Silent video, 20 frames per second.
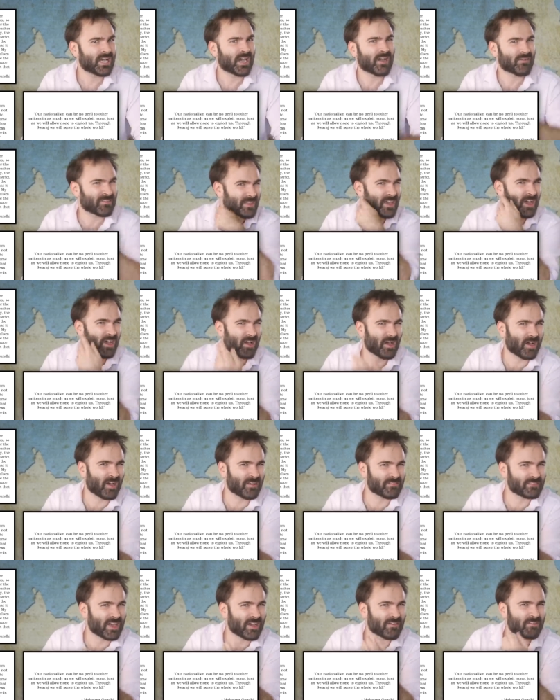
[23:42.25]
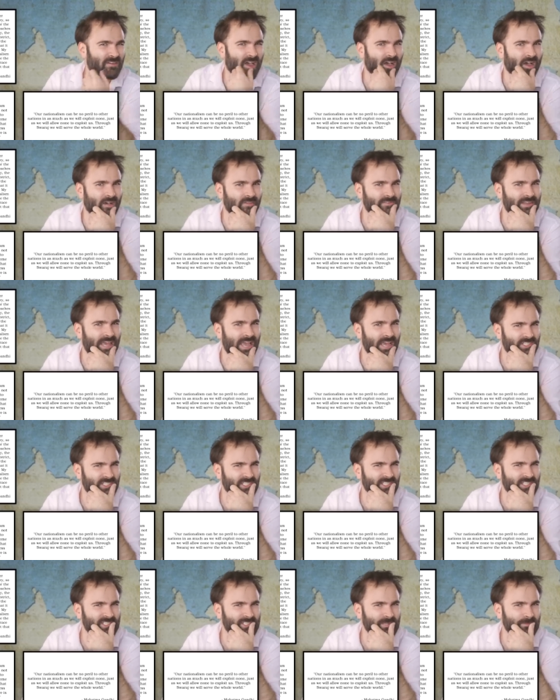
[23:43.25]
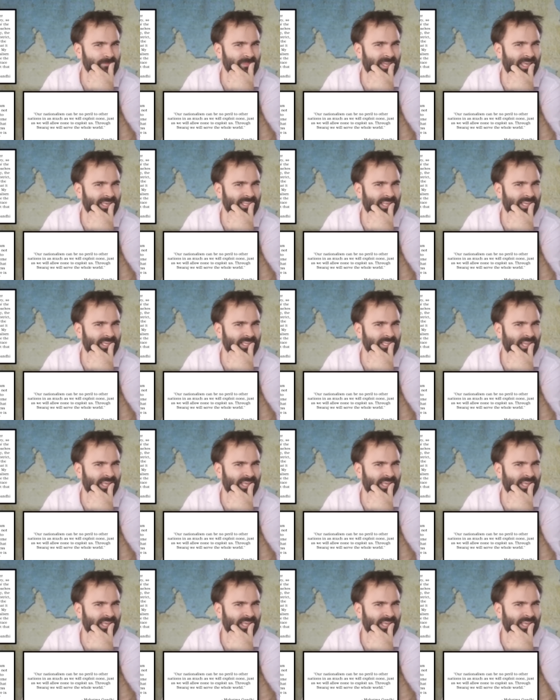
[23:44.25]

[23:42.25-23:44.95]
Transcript: of, of, of, of nationalism. Like, like,